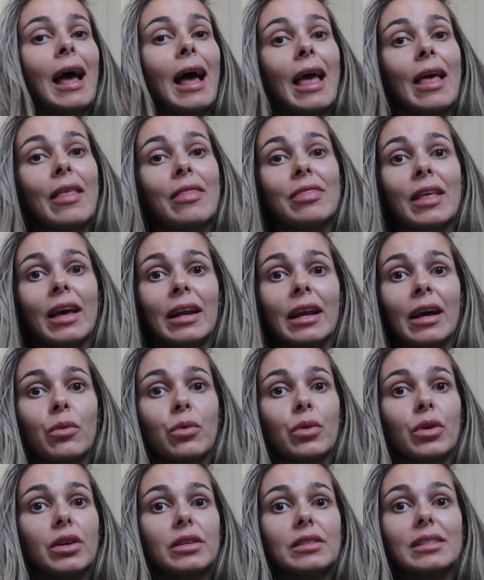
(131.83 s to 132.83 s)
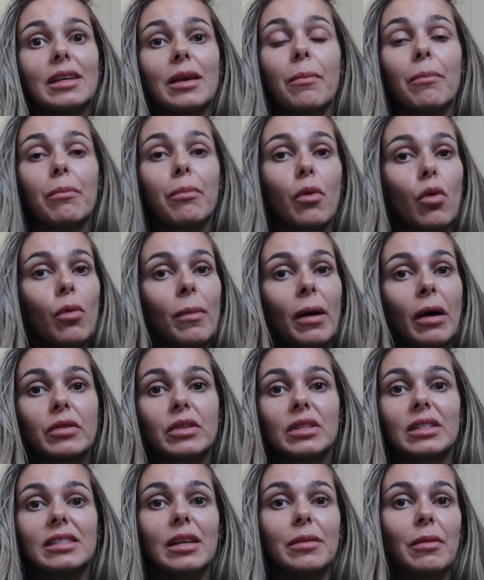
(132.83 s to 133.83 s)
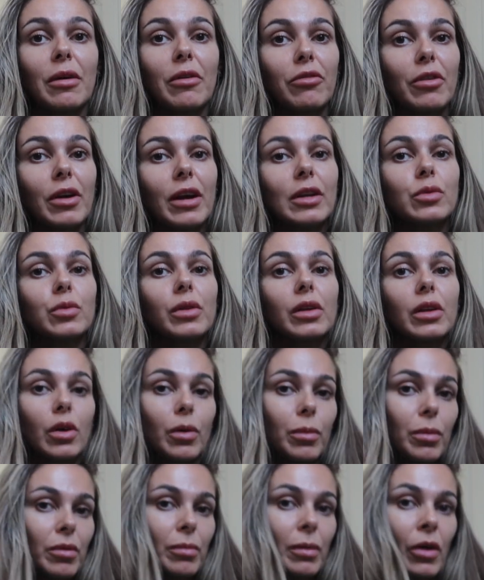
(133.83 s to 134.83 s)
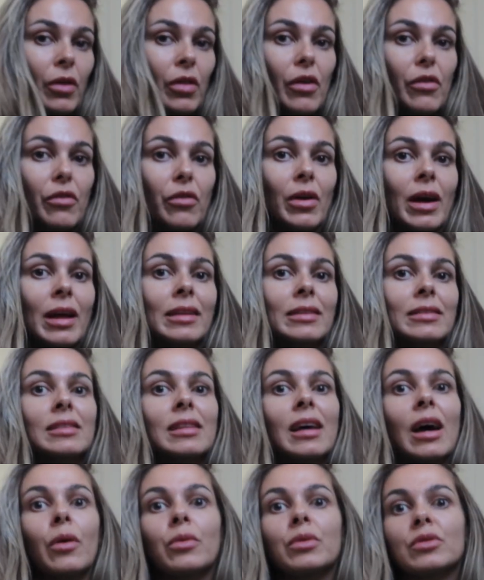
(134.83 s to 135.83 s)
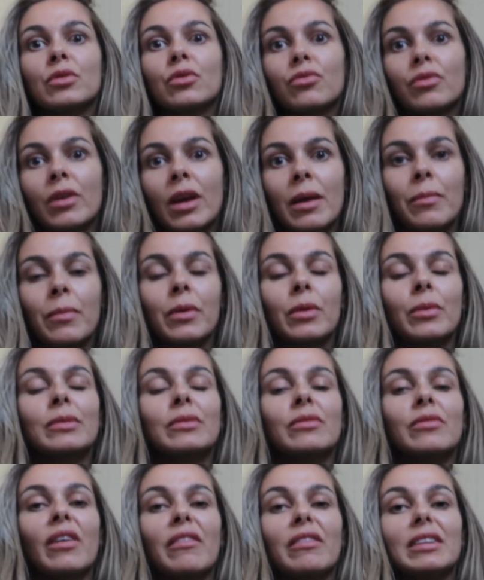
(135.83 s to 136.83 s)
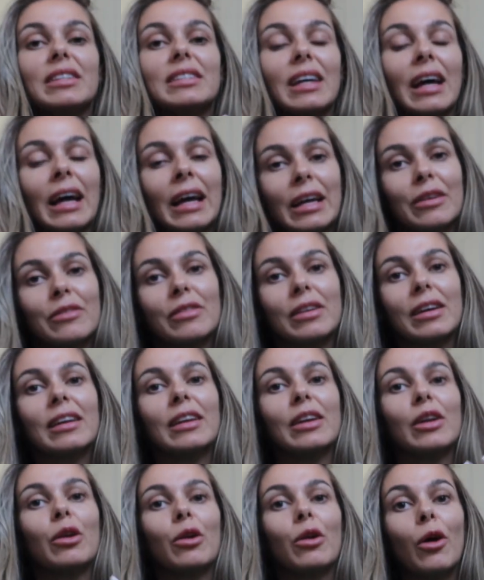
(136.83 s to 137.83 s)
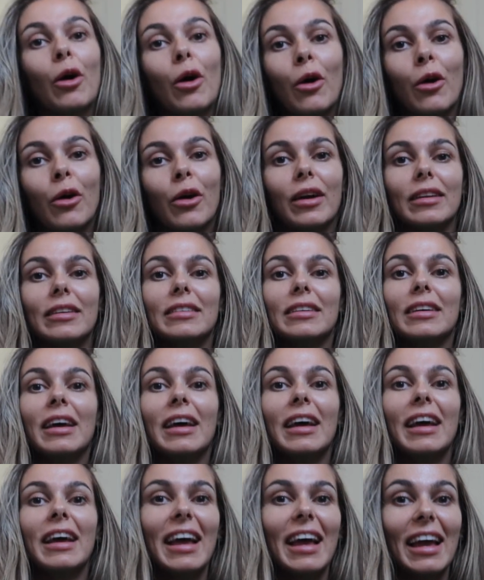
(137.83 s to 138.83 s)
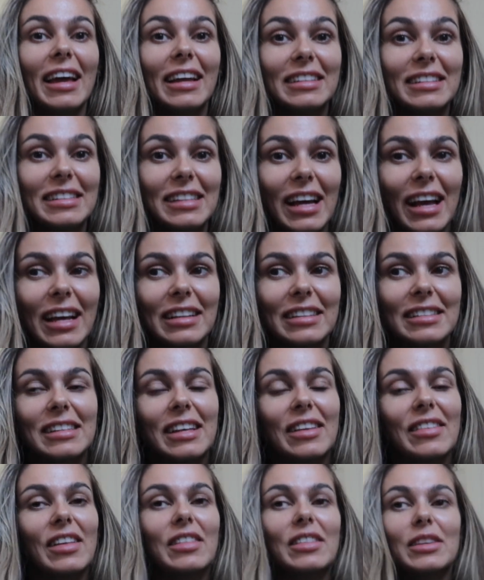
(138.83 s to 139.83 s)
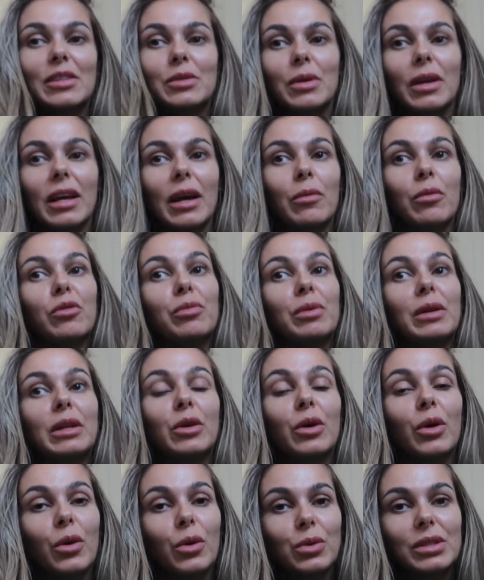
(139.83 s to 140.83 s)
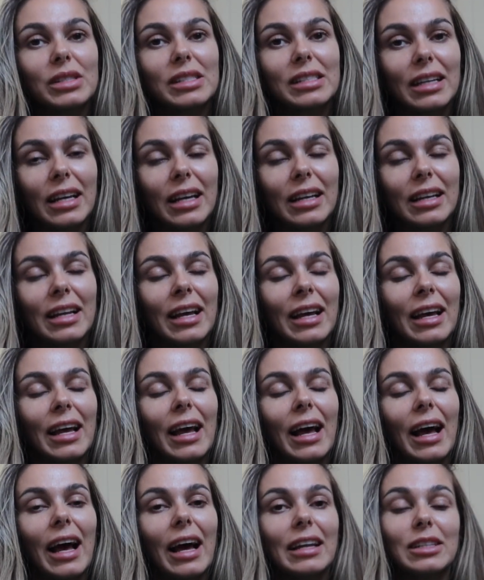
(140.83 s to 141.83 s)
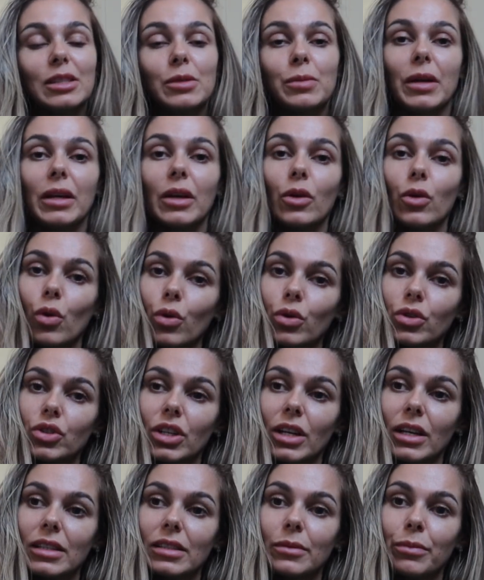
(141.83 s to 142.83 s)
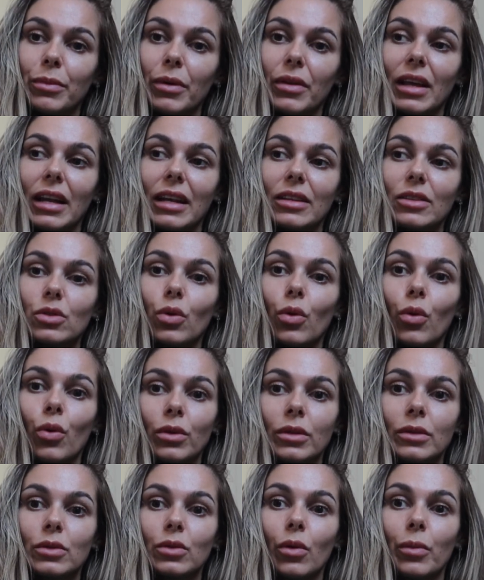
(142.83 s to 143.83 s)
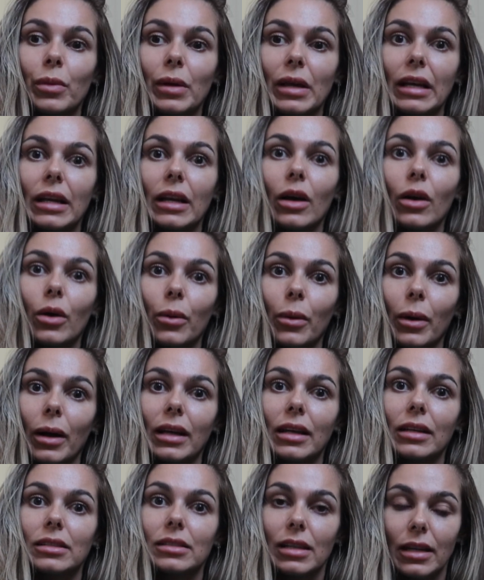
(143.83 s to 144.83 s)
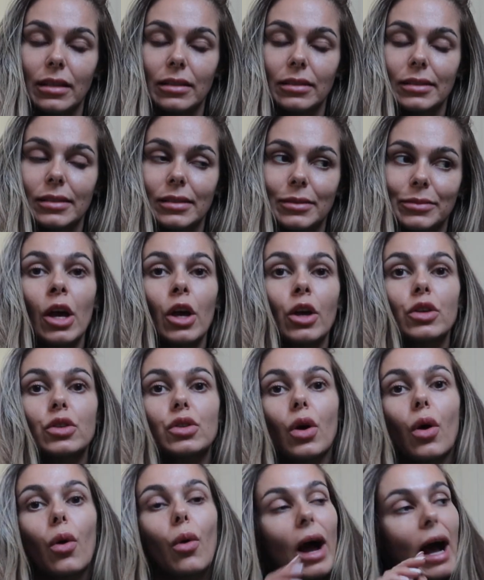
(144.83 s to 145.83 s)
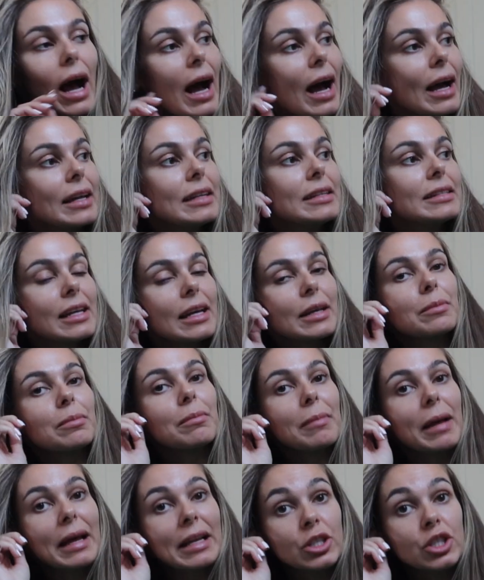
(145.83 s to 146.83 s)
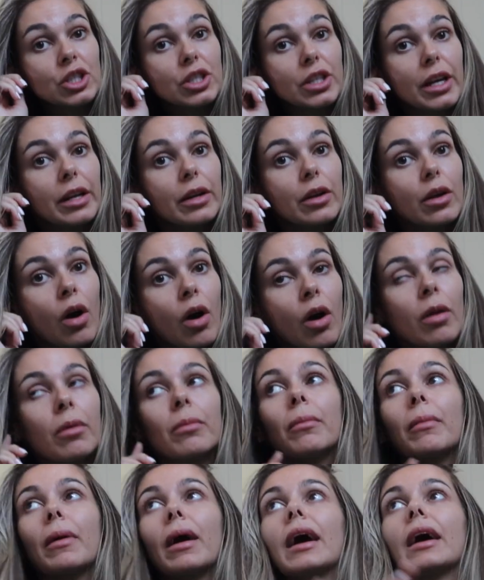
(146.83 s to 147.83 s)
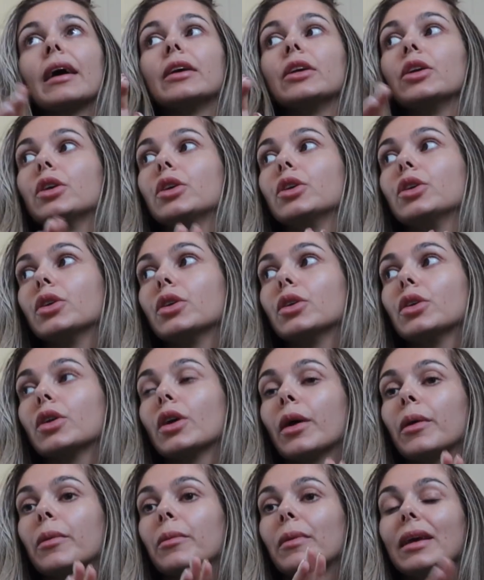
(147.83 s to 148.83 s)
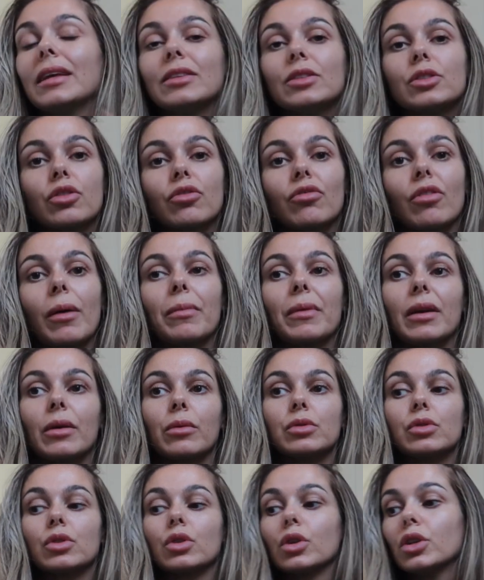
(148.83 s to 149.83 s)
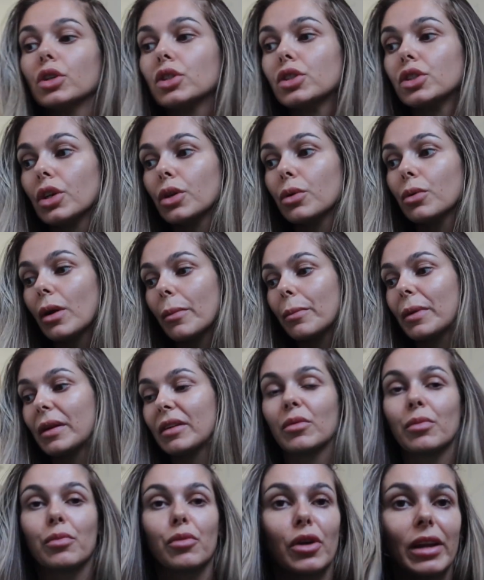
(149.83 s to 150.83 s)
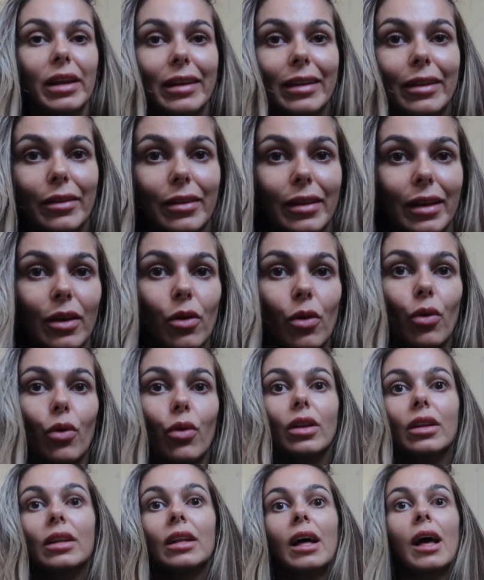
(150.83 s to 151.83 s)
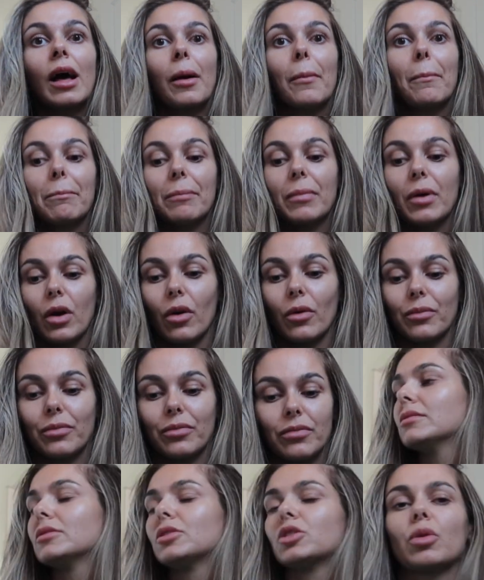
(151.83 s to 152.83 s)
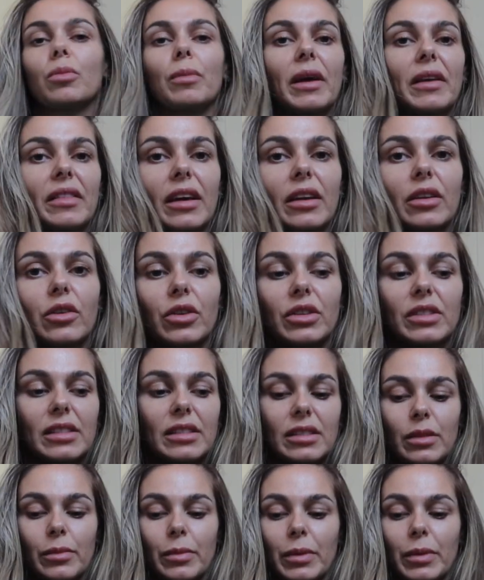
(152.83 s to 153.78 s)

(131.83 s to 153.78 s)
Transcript: And then I was in Bournemouth to see my friend with a couple of my other friends. That was great, but it was very tiring and long and intense. And then this weekend we've been hosting and it's been gorgeous, but then it's also been quite intense. So I did mention on my Instagram that I was going to do a bit of a pretty little thing haul, but don't mind that noise, it's the